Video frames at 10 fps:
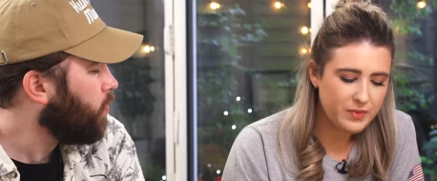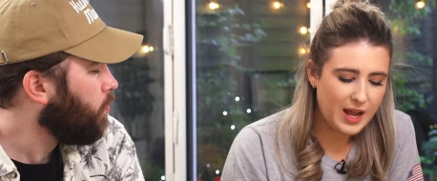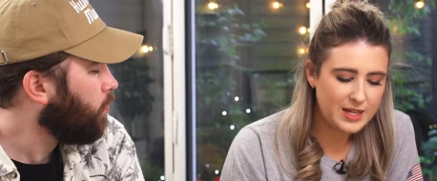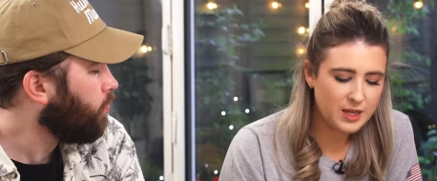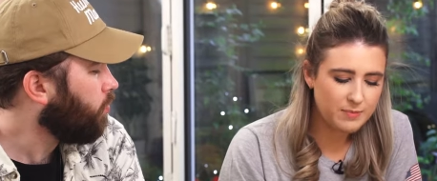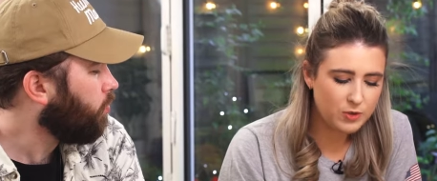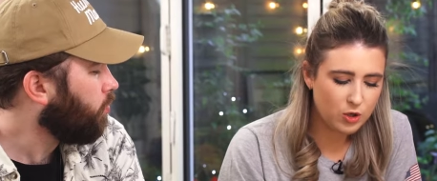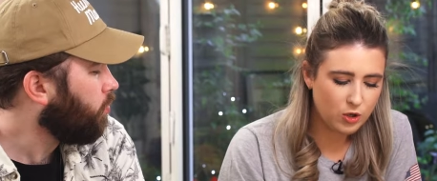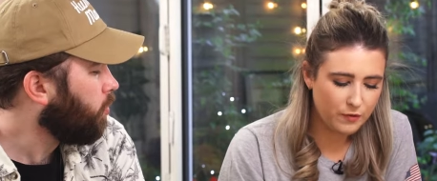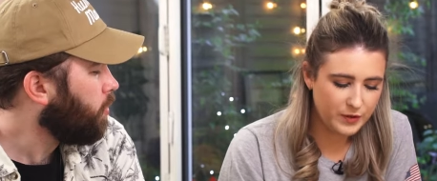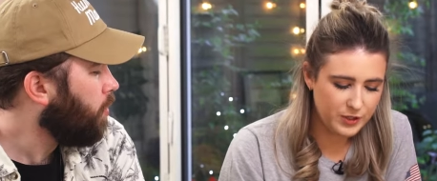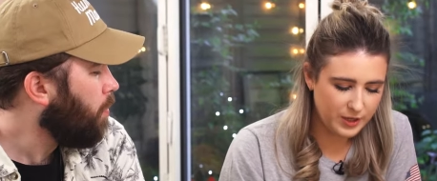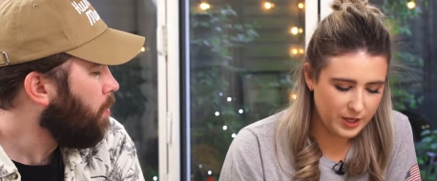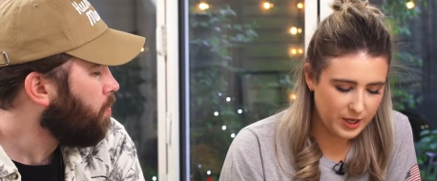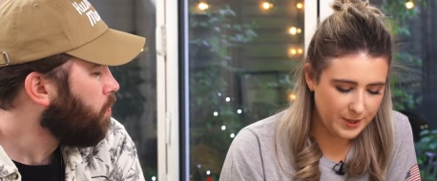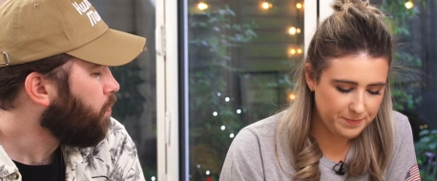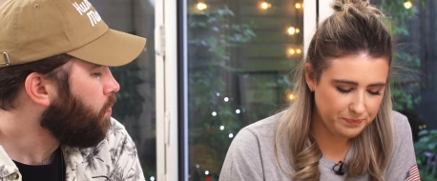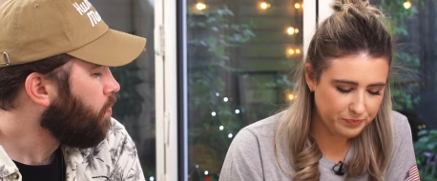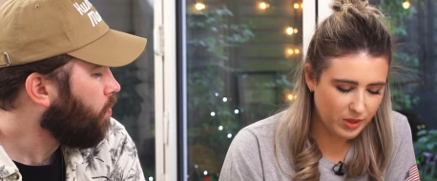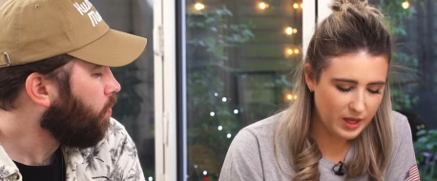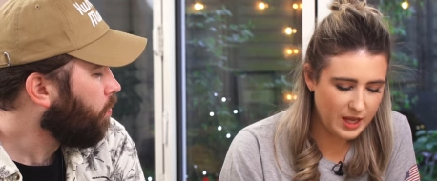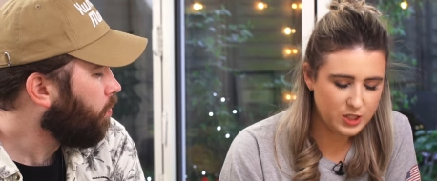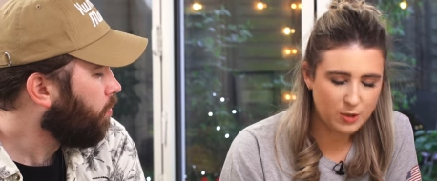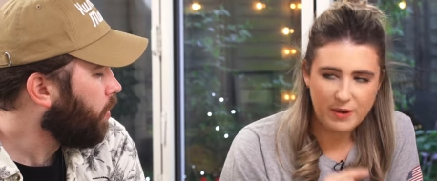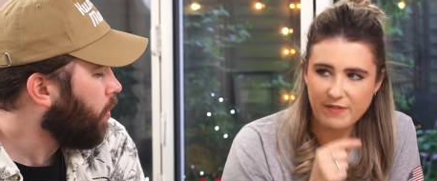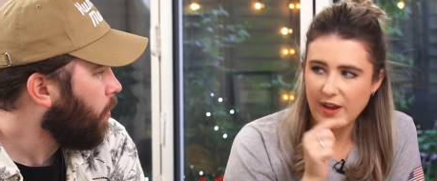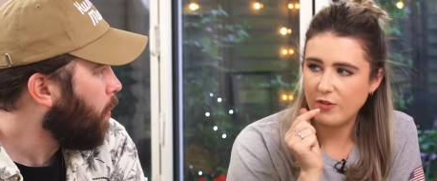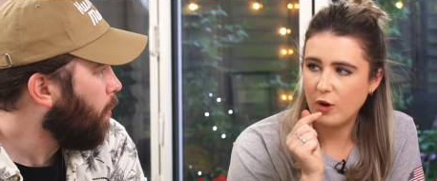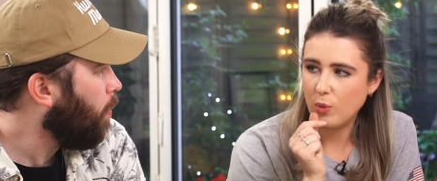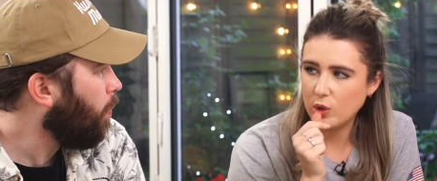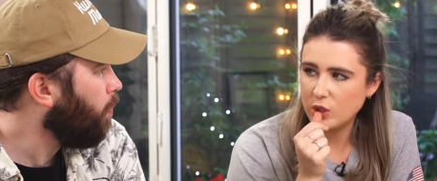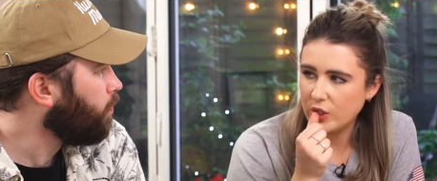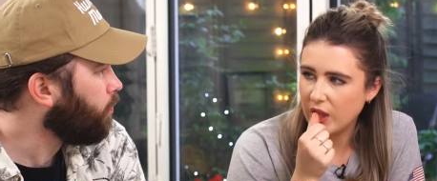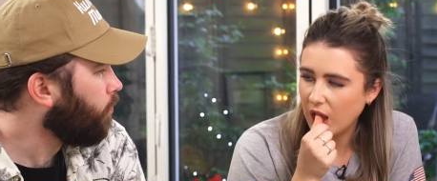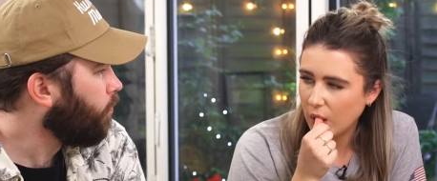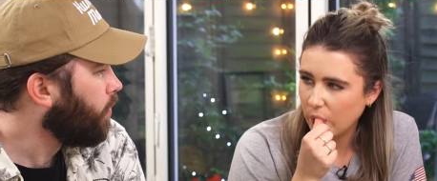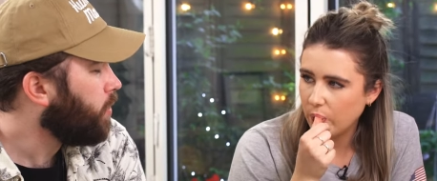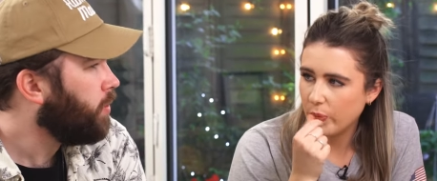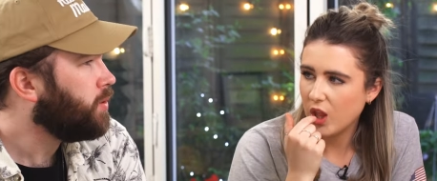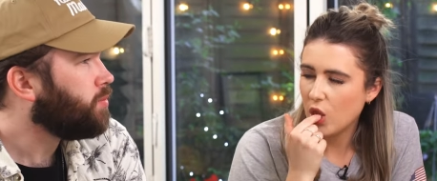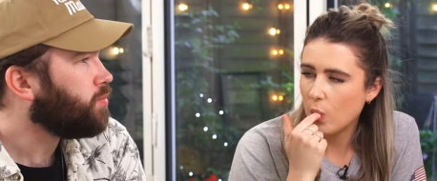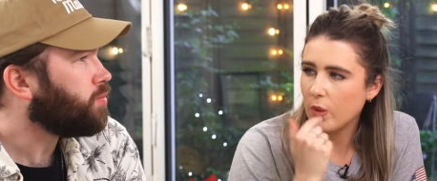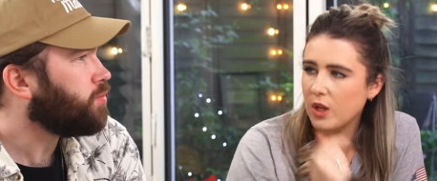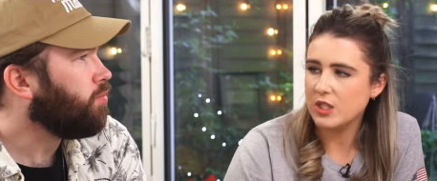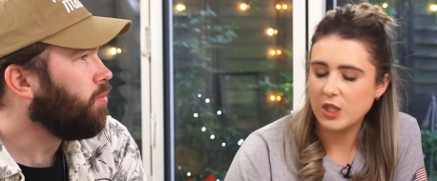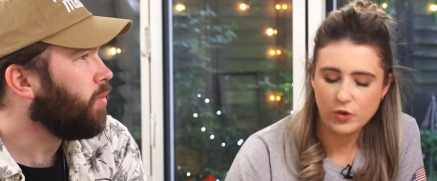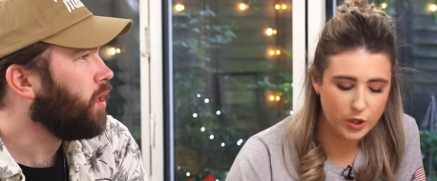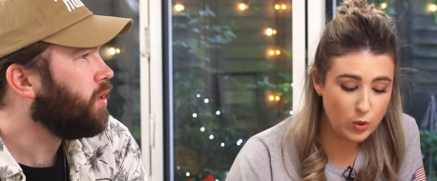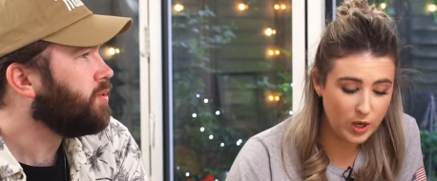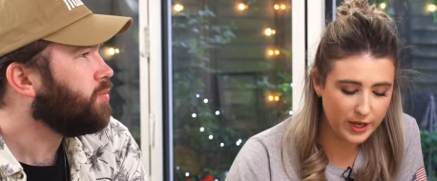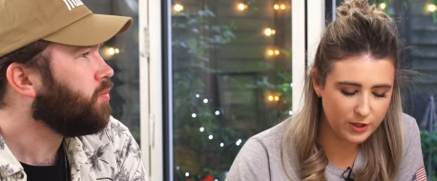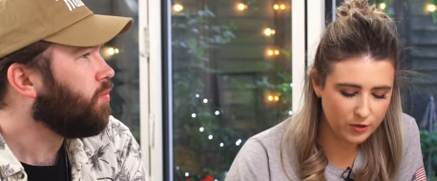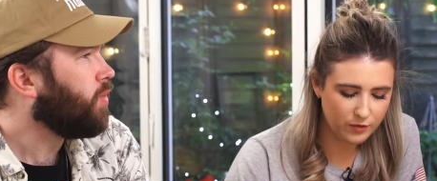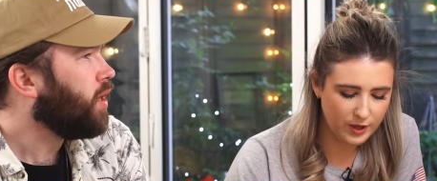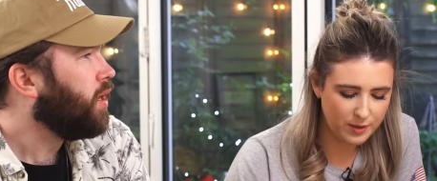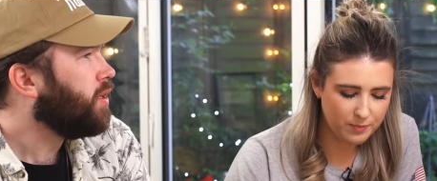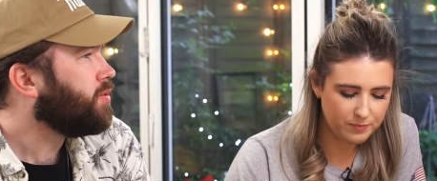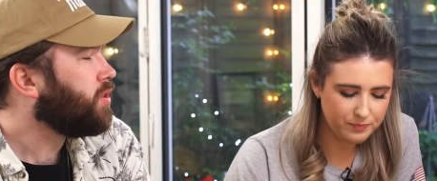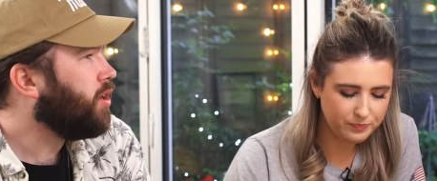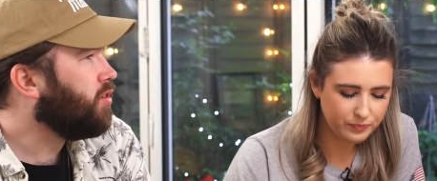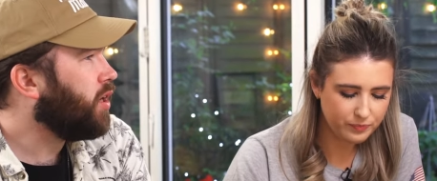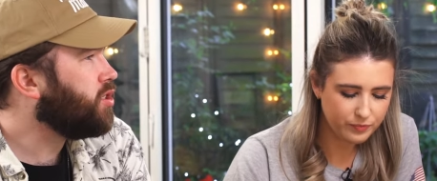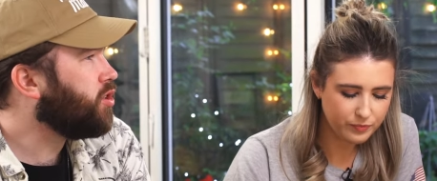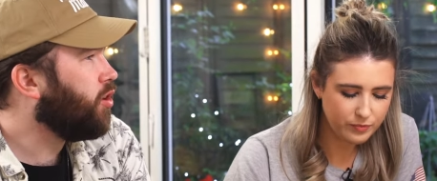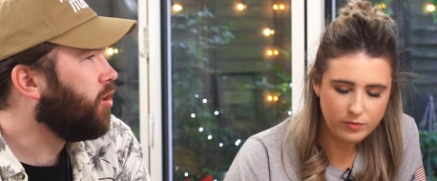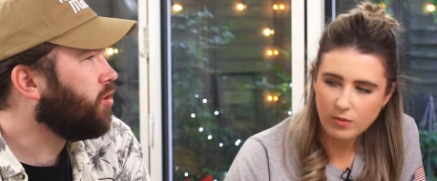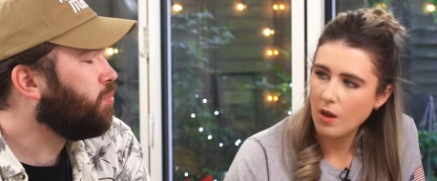Speaker 1: As I'm not a coffee drinker, it's not my favourite. What mm. do you hmm. think, considering you like coffee?
Speaker 2: It tastes good,